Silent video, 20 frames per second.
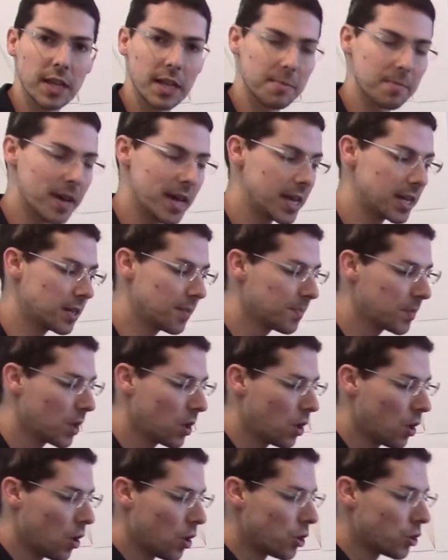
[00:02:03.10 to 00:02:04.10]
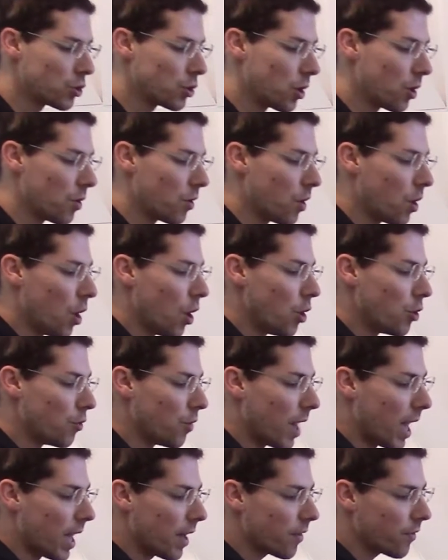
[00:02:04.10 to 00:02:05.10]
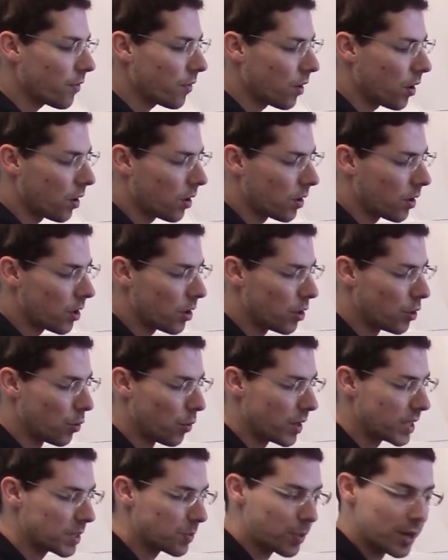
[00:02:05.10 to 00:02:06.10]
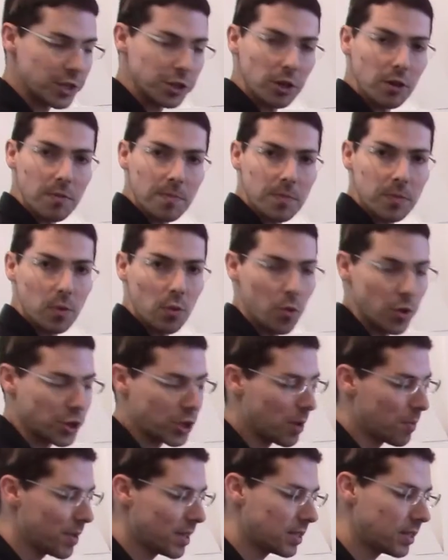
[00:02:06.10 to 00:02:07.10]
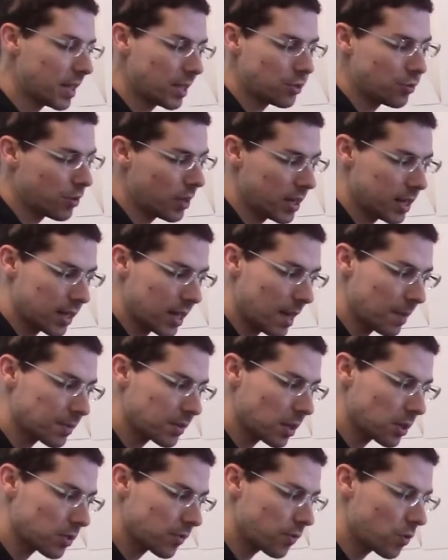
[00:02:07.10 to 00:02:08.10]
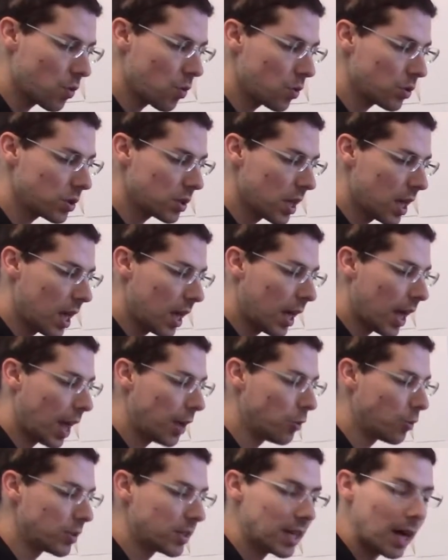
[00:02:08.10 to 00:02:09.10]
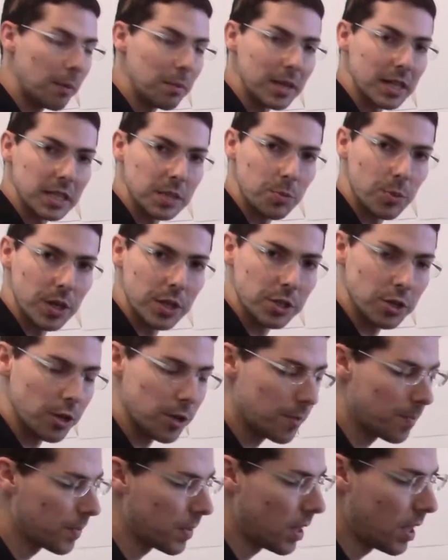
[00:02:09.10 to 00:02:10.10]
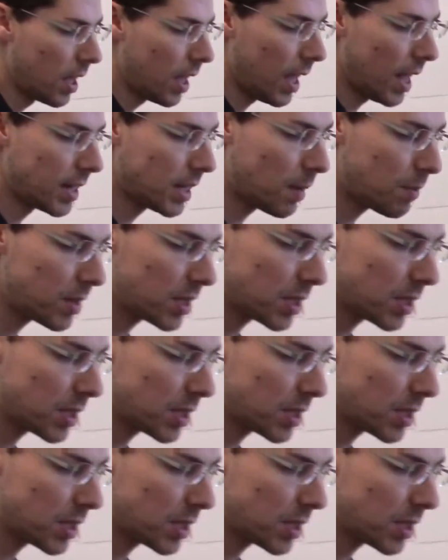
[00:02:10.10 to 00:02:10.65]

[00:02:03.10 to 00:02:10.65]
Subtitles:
get made. So you have your espresso, which can be set to any cup size, of course, and your double espresso. And double